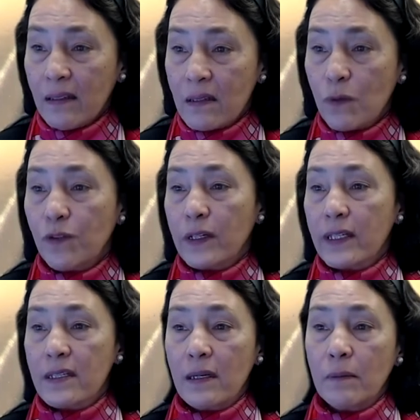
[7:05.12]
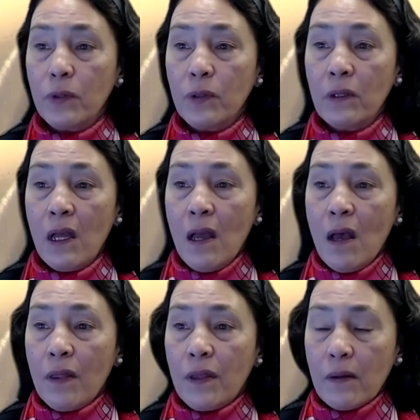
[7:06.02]
So for example,
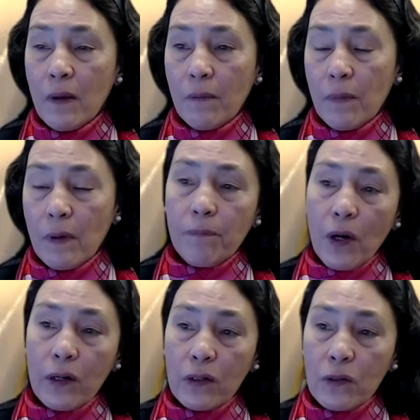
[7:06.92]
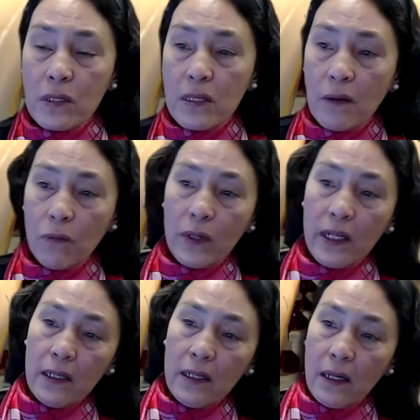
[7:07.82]
the particles that
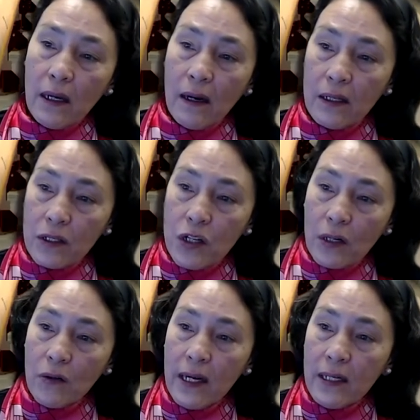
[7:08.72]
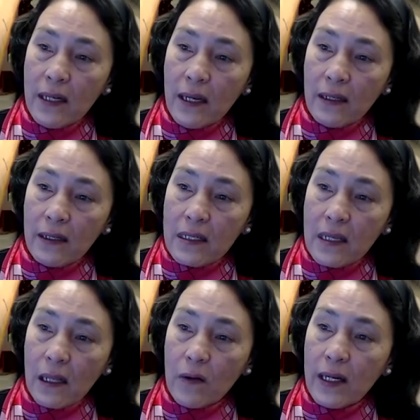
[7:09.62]
we uh, generate and
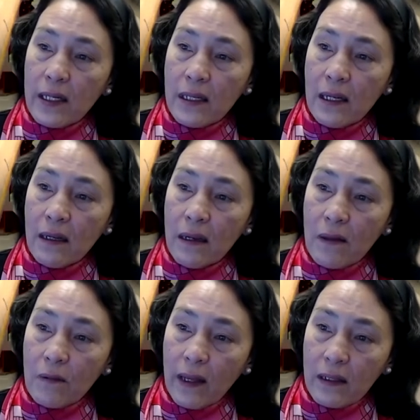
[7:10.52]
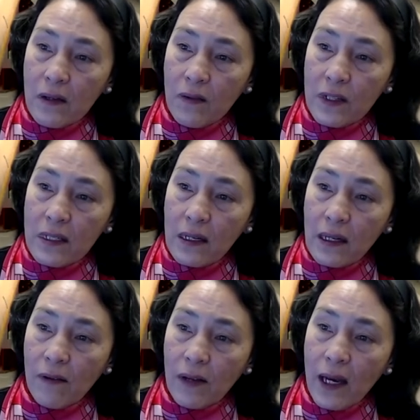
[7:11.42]
accelerate in the relativistic
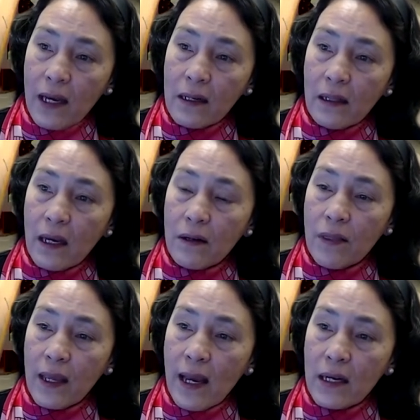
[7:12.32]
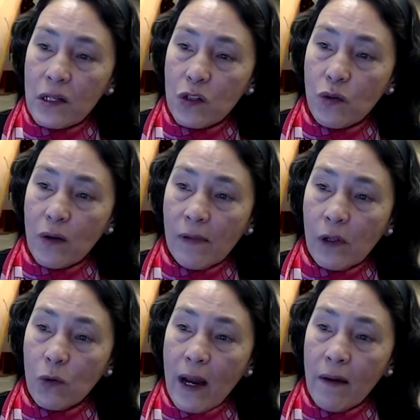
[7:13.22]
heavy ion collider, they actually travel
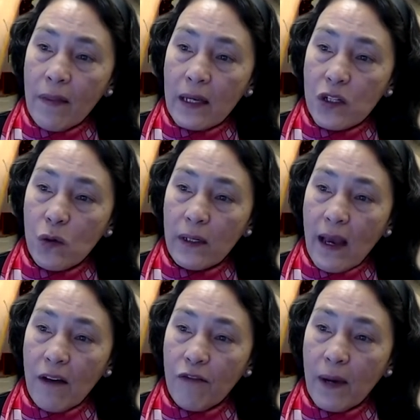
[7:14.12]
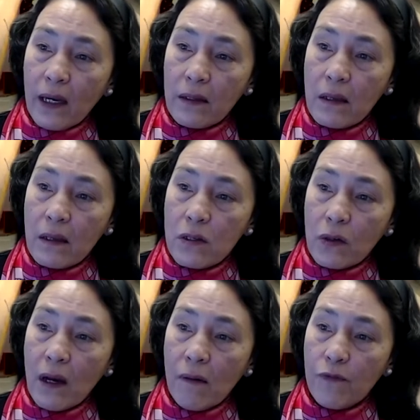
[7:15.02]
around that two and a half mile
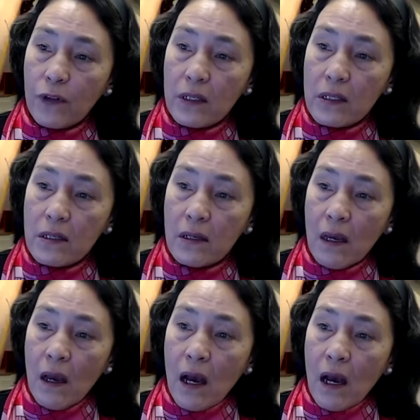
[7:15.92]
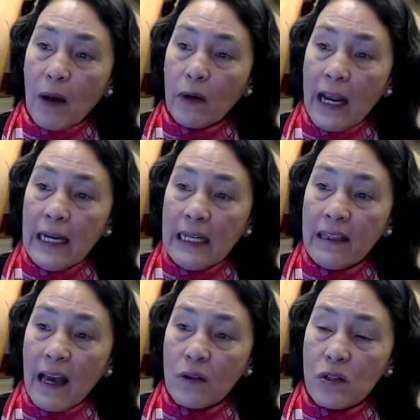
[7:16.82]
circumference about
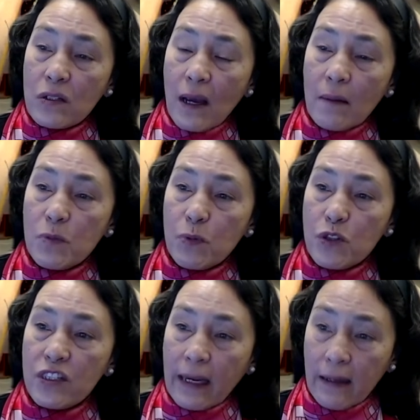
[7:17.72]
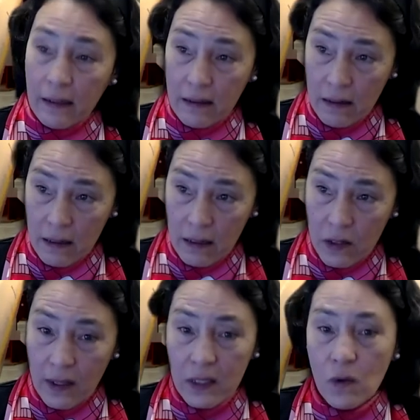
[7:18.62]
80,000 times per second. So
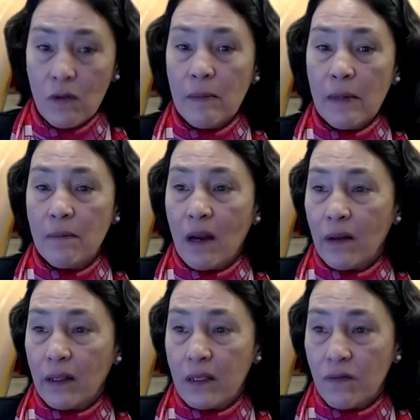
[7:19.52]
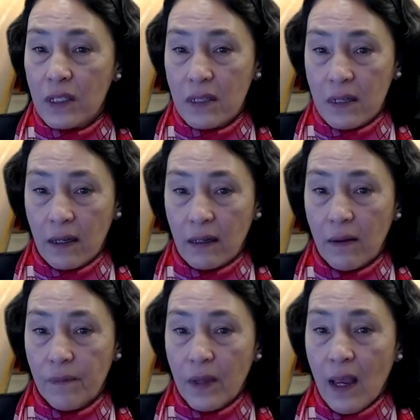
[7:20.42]
that's mm-hmm. what we mean by relativistic.
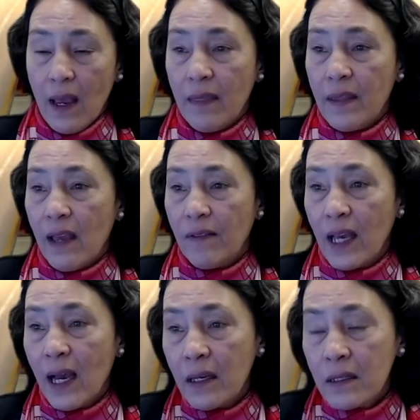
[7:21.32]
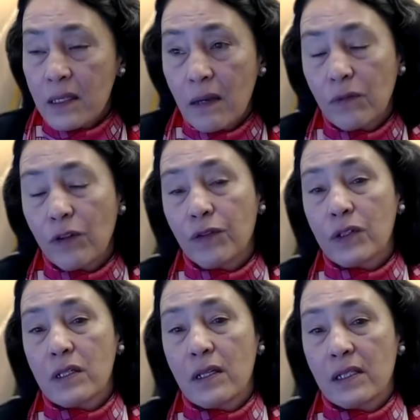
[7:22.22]
Mm-hmm. And the heavy ions, that
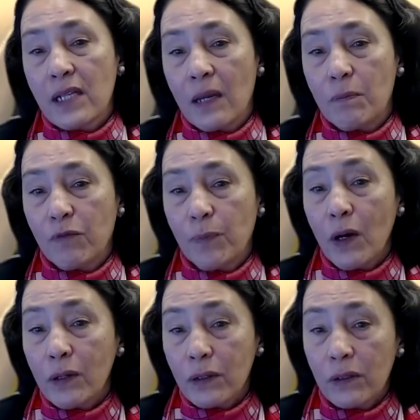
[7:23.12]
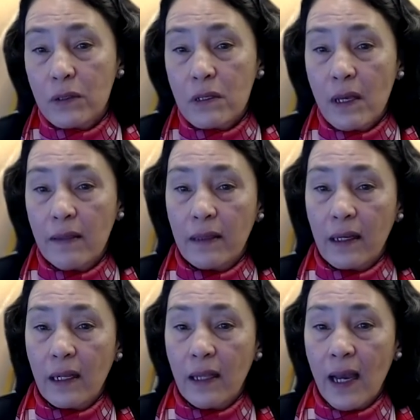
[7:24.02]
refers to the type of particles. And then the
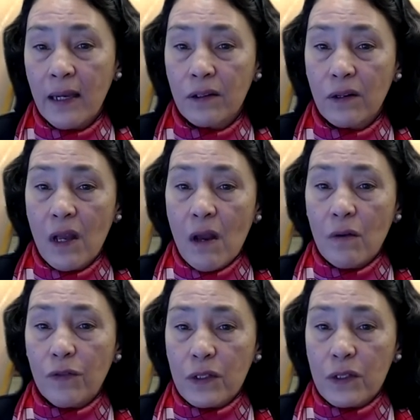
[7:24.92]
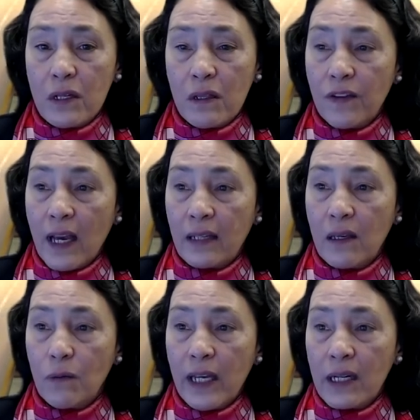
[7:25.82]
collider refers to the fact
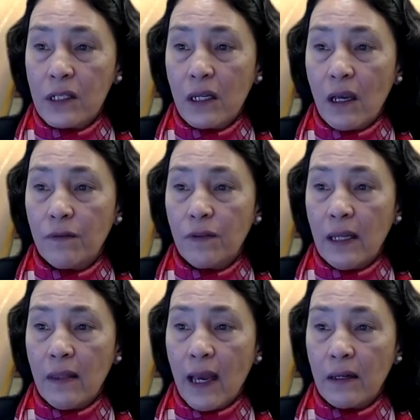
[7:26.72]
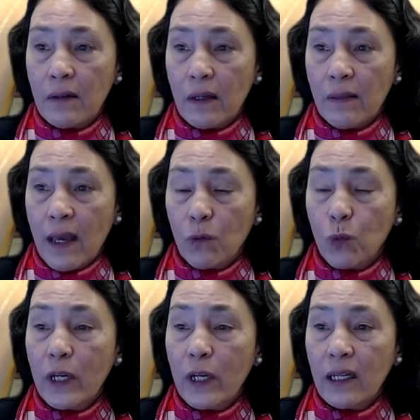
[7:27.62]
that we actually have in that, that
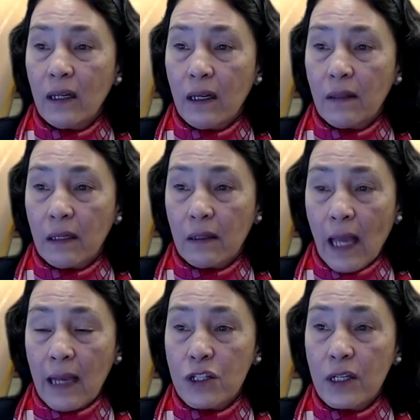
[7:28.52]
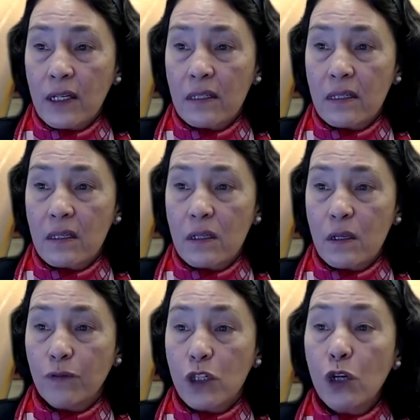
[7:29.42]
ring that actually consists
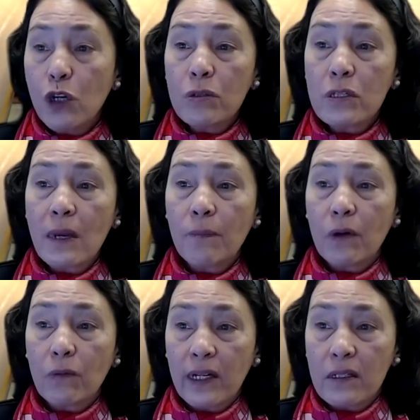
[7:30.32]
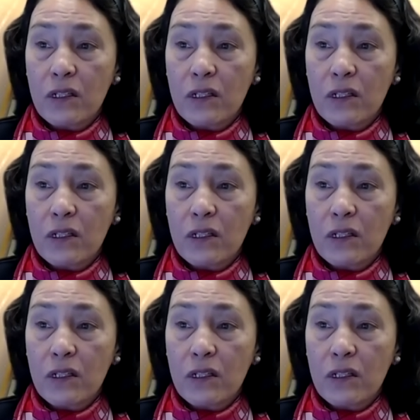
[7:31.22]
of two separate rings.